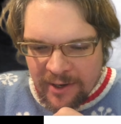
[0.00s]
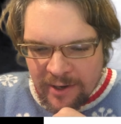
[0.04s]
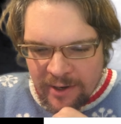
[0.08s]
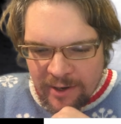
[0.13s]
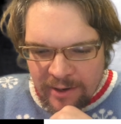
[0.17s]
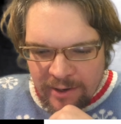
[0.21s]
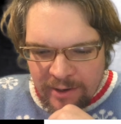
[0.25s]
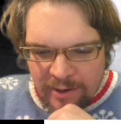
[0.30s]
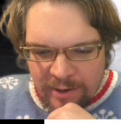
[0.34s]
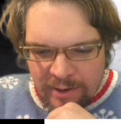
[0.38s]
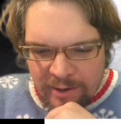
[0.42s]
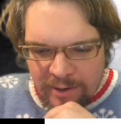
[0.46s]

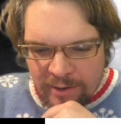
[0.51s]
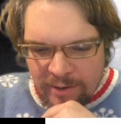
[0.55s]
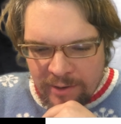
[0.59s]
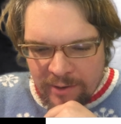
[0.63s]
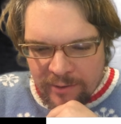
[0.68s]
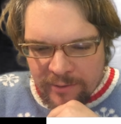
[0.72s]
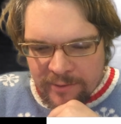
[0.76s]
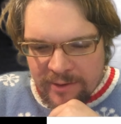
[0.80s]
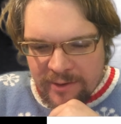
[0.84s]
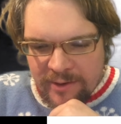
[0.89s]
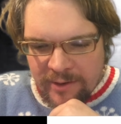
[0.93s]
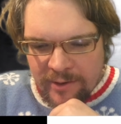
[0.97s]

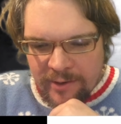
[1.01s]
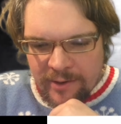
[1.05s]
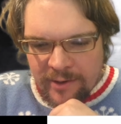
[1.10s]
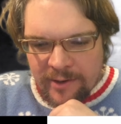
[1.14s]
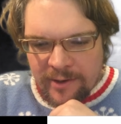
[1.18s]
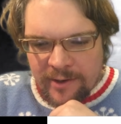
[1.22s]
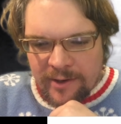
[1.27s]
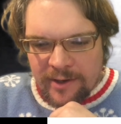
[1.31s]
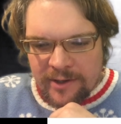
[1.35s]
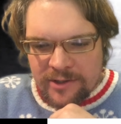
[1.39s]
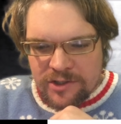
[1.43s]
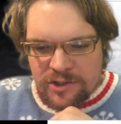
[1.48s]
Oh
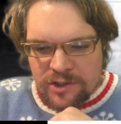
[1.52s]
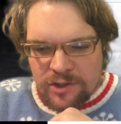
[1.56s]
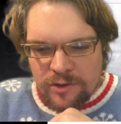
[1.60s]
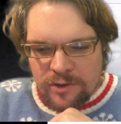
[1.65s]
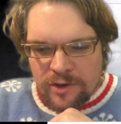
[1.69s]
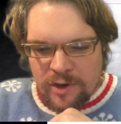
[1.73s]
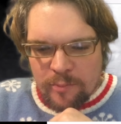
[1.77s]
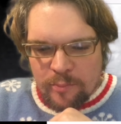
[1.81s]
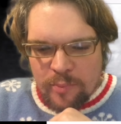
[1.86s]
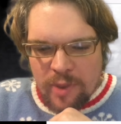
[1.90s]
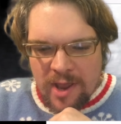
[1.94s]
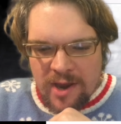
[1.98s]
gosh, new
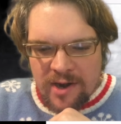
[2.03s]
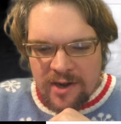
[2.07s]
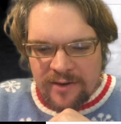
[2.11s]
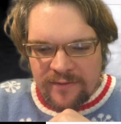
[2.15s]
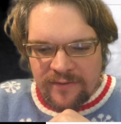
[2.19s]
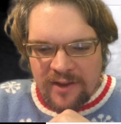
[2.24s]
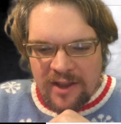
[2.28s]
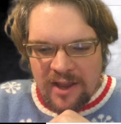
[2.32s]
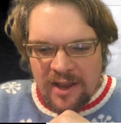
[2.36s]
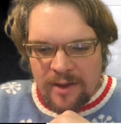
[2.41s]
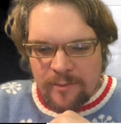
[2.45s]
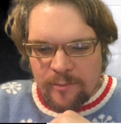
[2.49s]
competitive
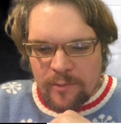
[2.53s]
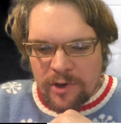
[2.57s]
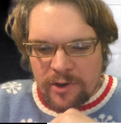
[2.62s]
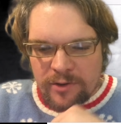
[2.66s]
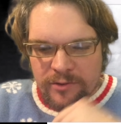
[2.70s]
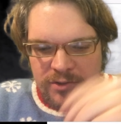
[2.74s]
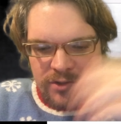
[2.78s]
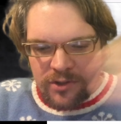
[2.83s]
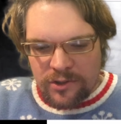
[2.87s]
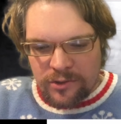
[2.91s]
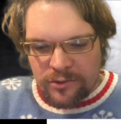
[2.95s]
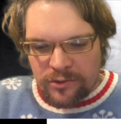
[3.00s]
game
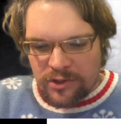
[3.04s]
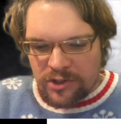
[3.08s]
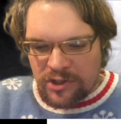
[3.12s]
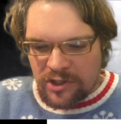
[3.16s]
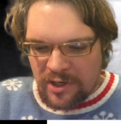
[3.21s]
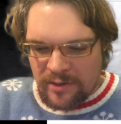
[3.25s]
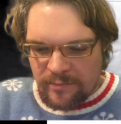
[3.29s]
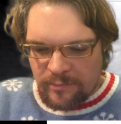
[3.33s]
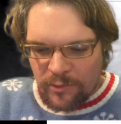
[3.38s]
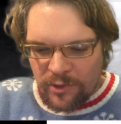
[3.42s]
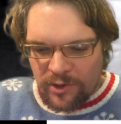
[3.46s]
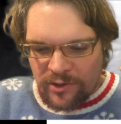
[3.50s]
mode, two
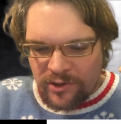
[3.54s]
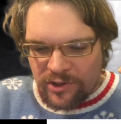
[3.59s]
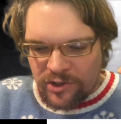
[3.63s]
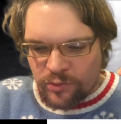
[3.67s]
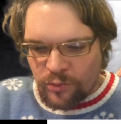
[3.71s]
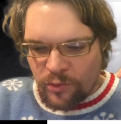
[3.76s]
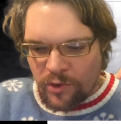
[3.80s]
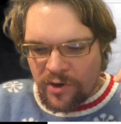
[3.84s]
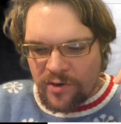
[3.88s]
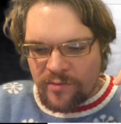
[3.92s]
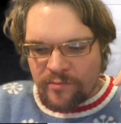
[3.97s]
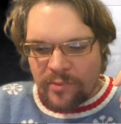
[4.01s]
ship moonies,
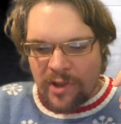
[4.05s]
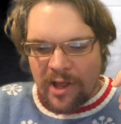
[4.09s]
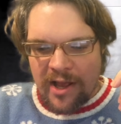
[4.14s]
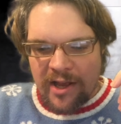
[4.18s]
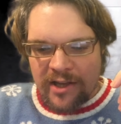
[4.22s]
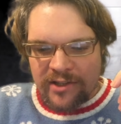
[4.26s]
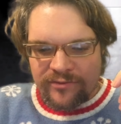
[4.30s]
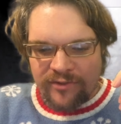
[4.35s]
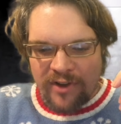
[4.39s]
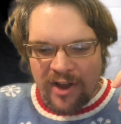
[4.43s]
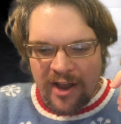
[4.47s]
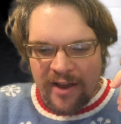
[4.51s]
wooden
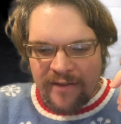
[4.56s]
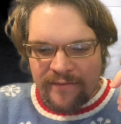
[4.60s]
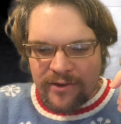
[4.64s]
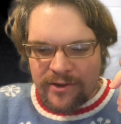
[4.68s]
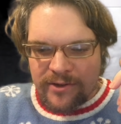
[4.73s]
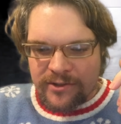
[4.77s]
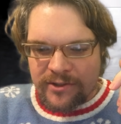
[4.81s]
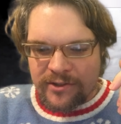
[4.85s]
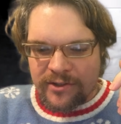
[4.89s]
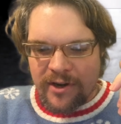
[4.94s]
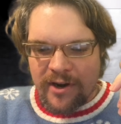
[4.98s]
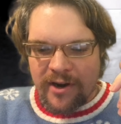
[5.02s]
blocks, five
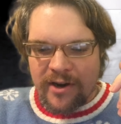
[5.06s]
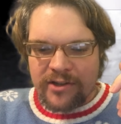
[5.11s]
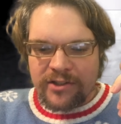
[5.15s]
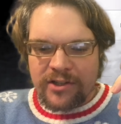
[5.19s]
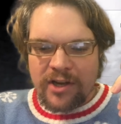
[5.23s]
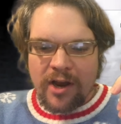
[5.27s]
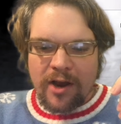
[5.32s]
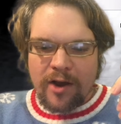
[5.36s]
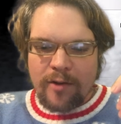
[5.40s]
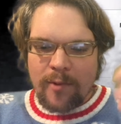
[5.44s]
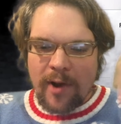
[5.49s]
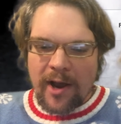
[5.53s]
bursting cards.
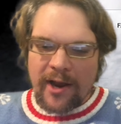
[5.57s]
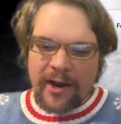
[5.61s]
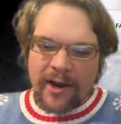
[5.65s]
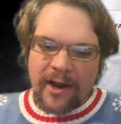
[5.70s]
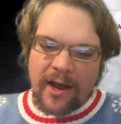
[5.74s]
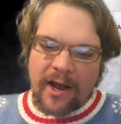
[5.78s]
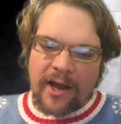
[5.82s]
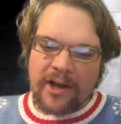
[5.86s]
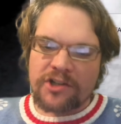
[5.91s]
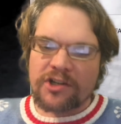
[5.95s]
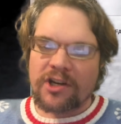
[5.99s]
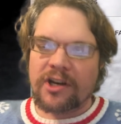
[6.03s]
Oh my
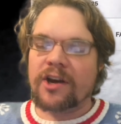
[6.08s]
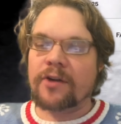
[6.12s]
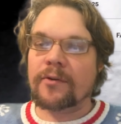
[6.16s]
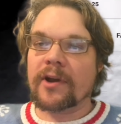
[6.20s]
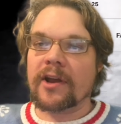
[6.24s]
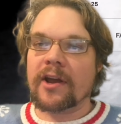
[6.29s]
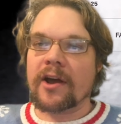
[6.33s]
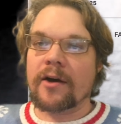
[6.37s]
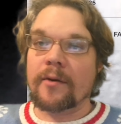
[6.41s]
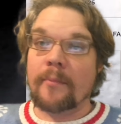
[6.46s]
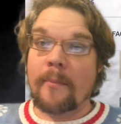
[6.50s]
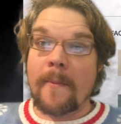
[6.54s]
gosh, and here we
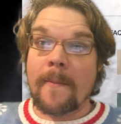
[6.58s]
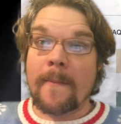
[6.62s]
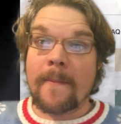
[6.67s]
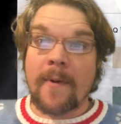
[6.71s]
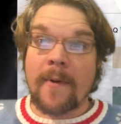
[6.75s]
go.